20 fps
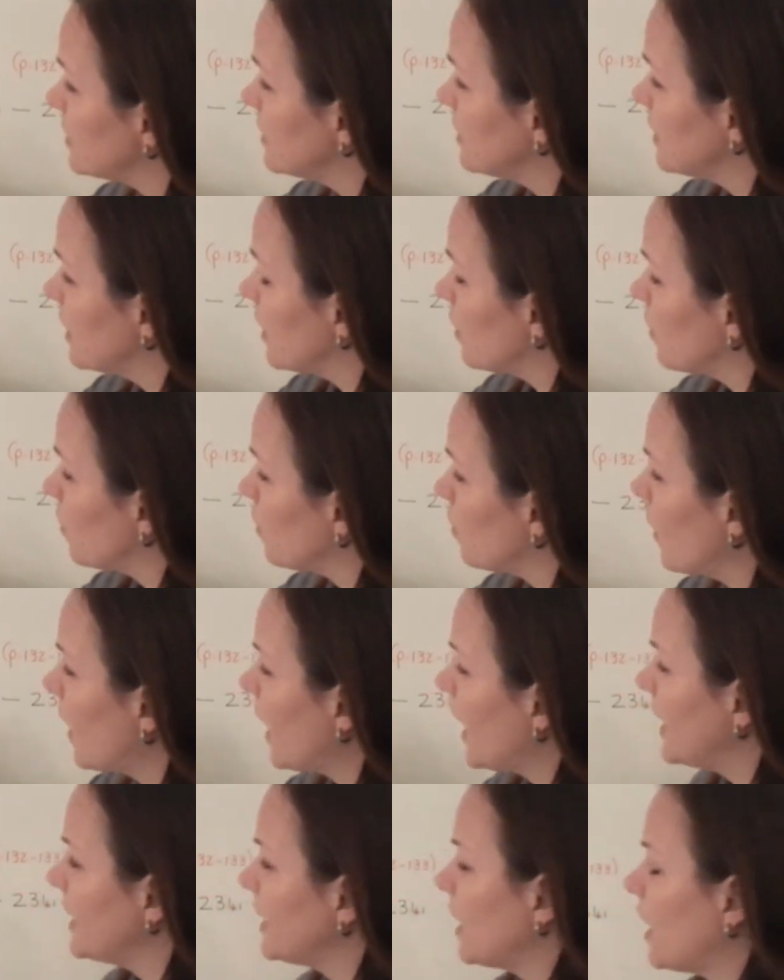a
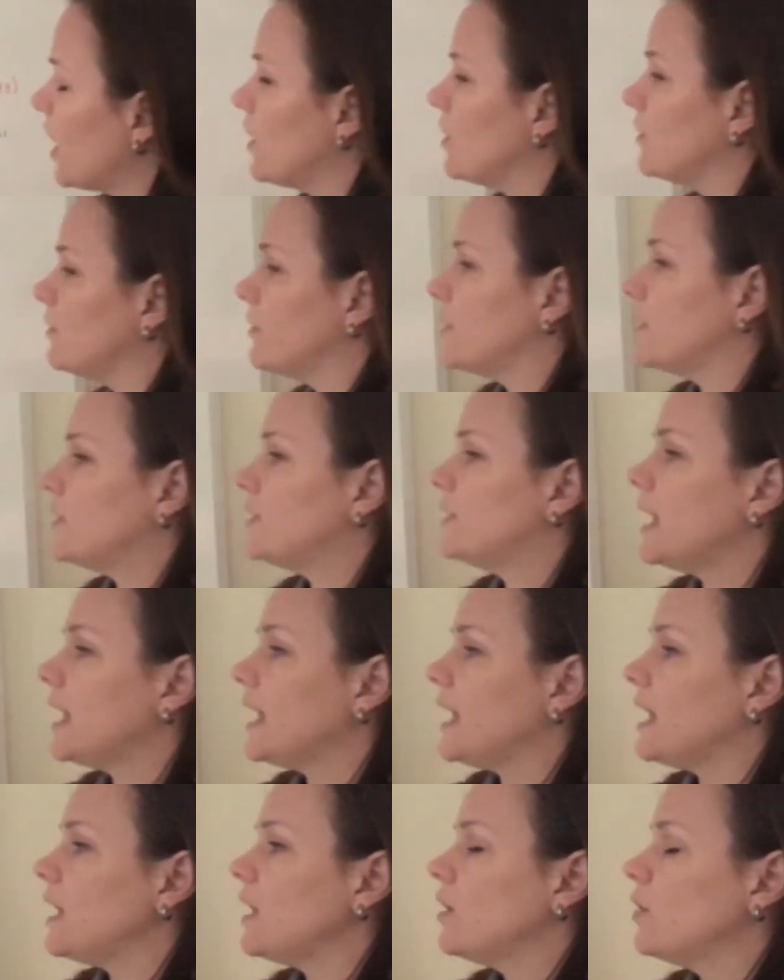1 over
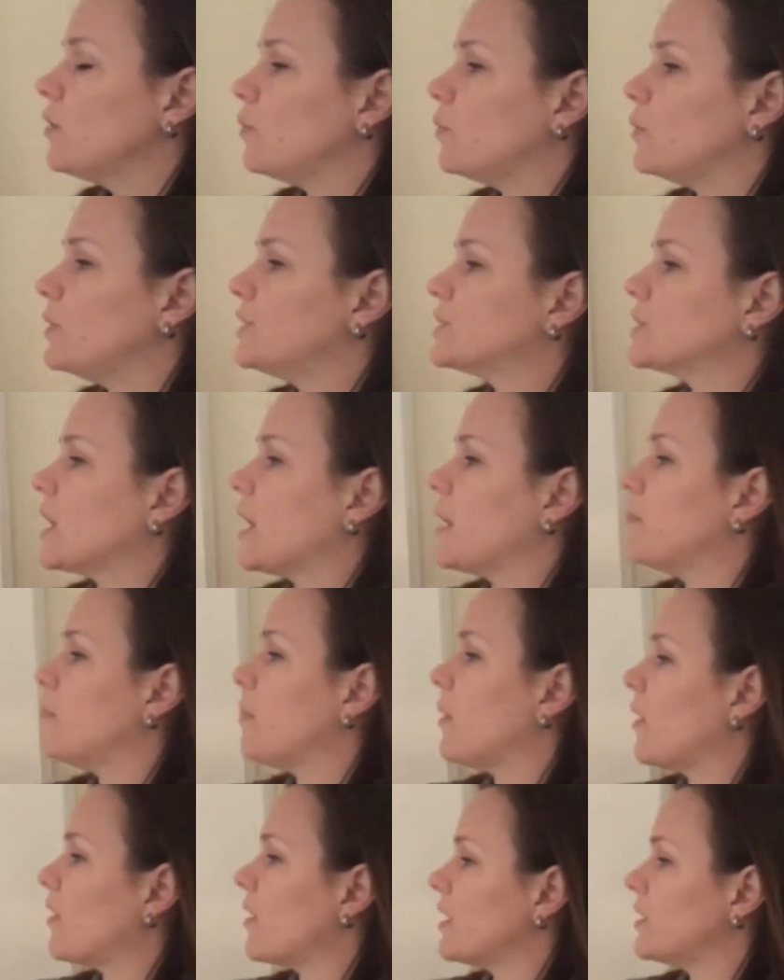there, which I
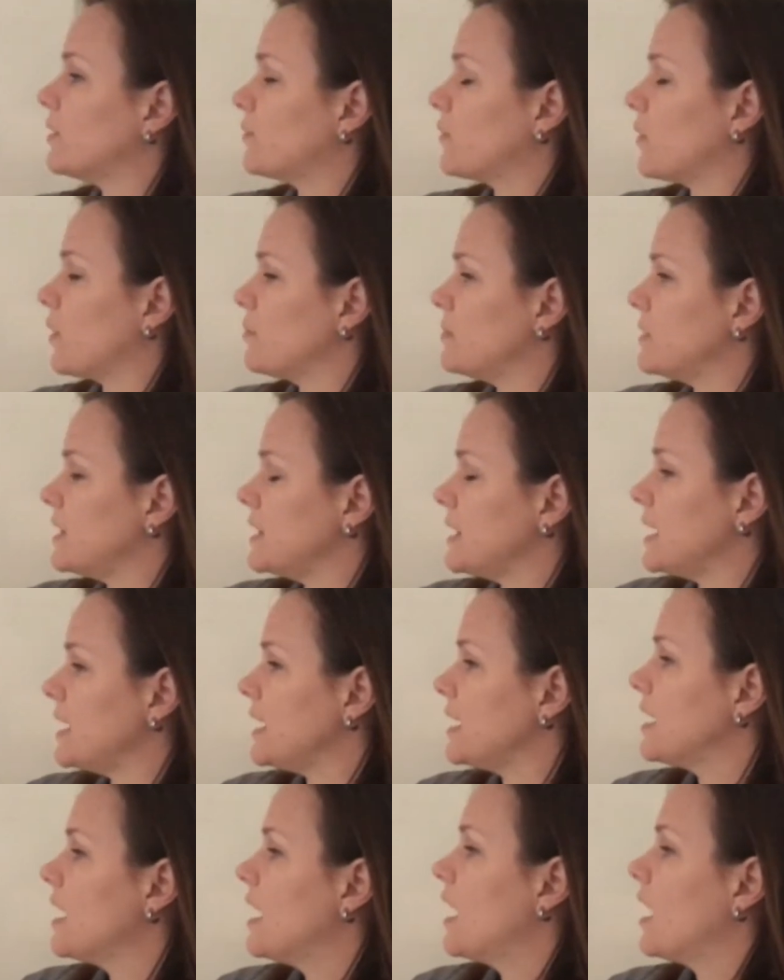borrowed from
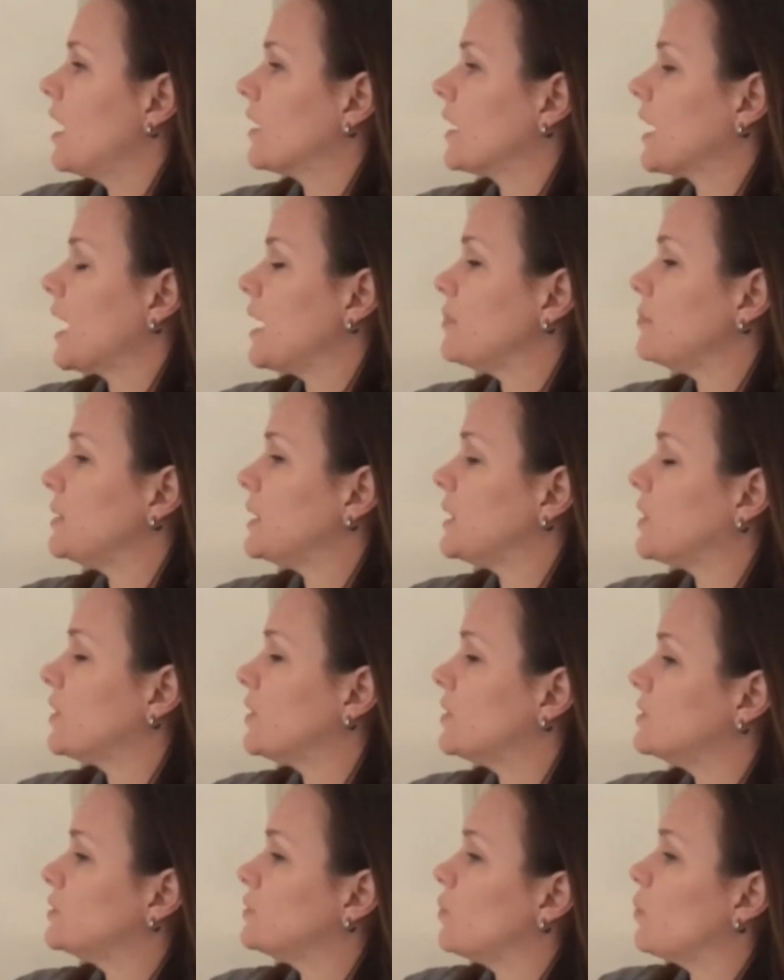there. Okay,
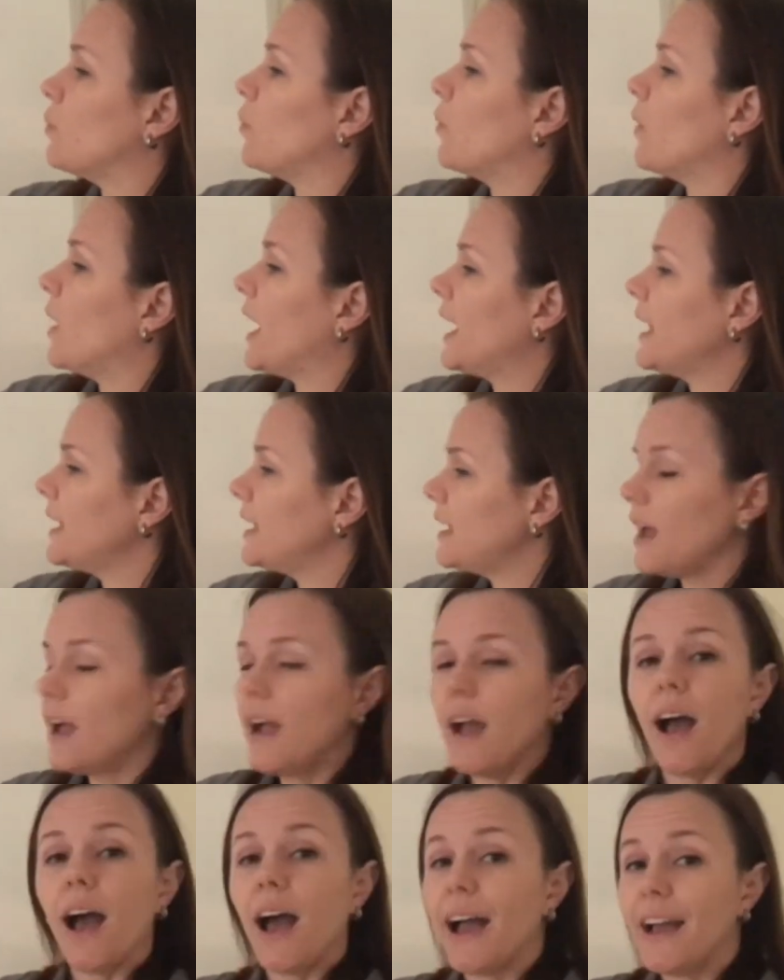because
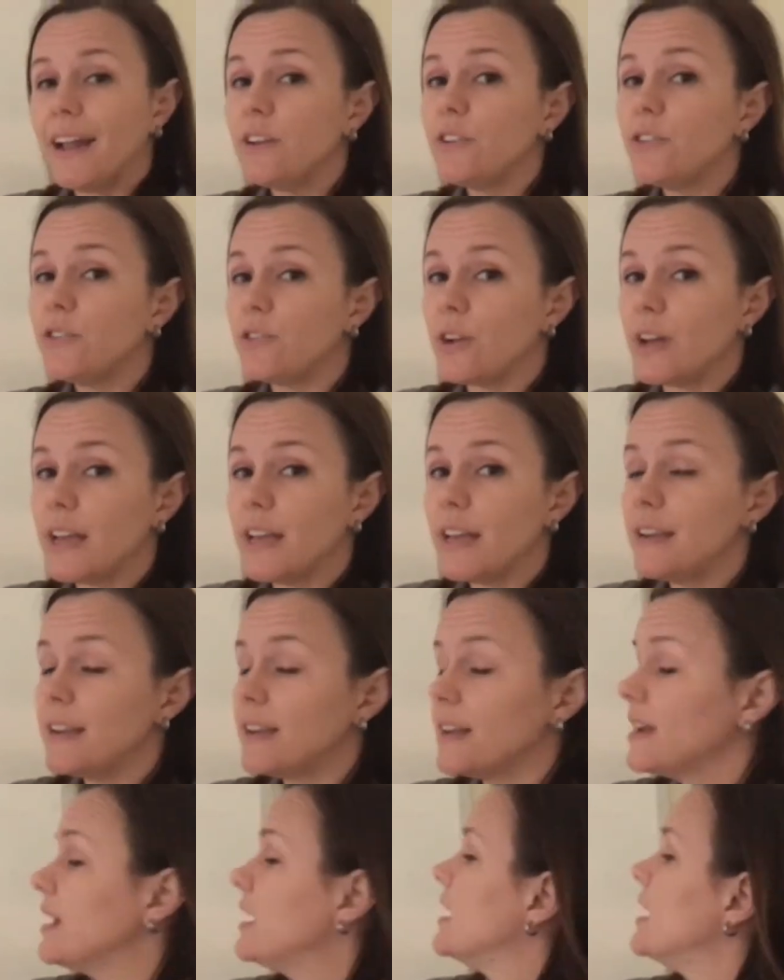100
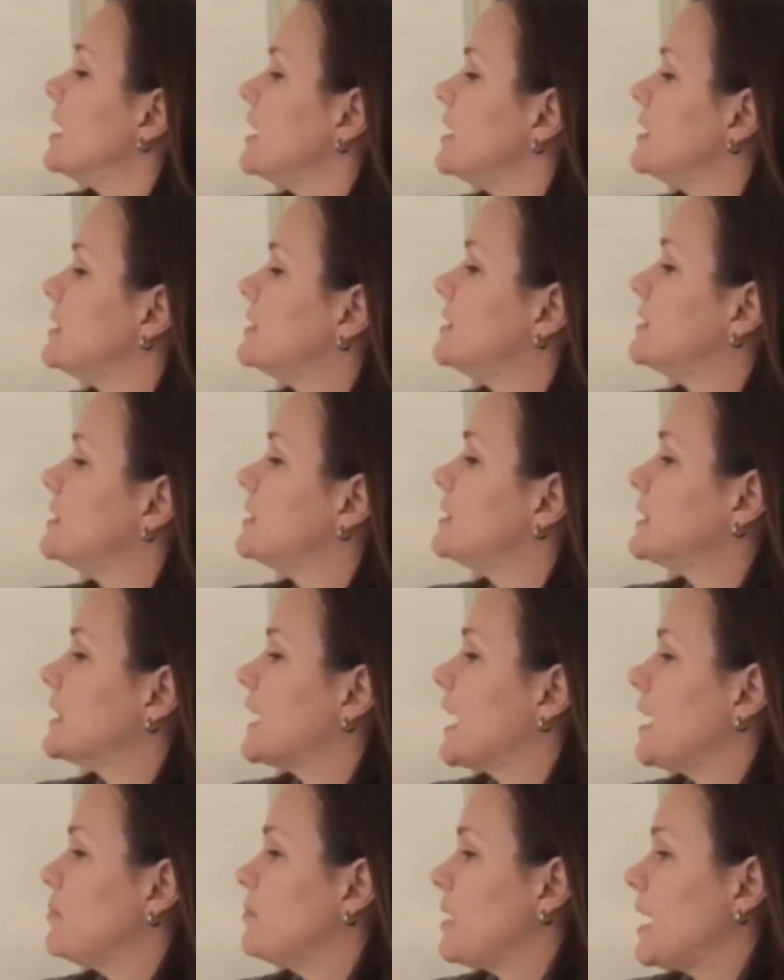is the
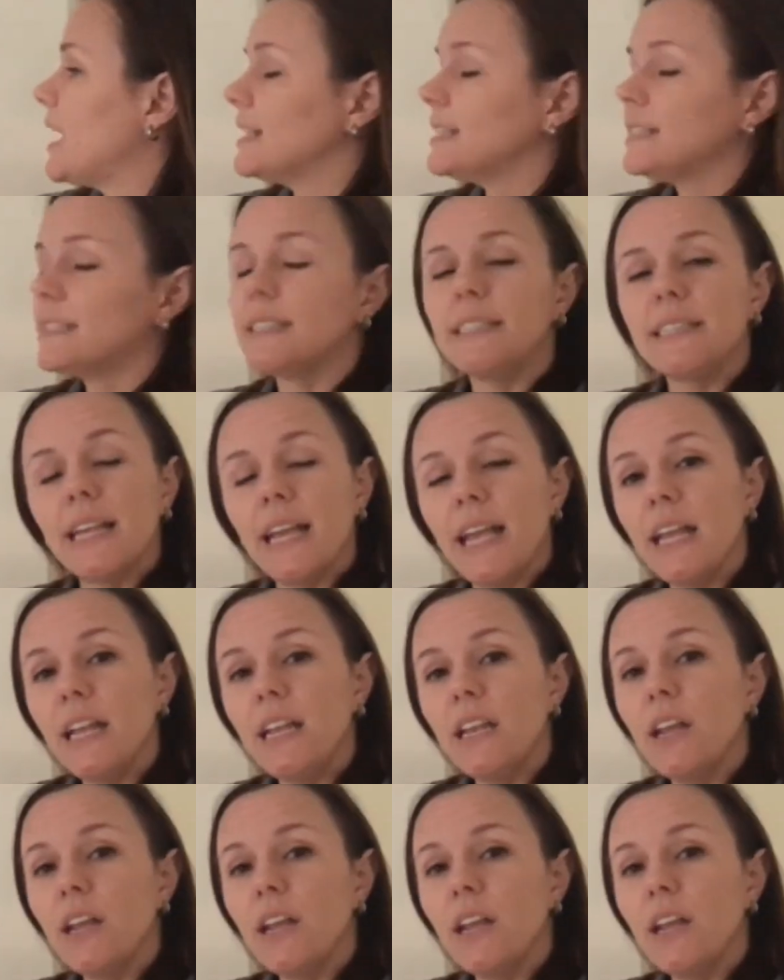same as 10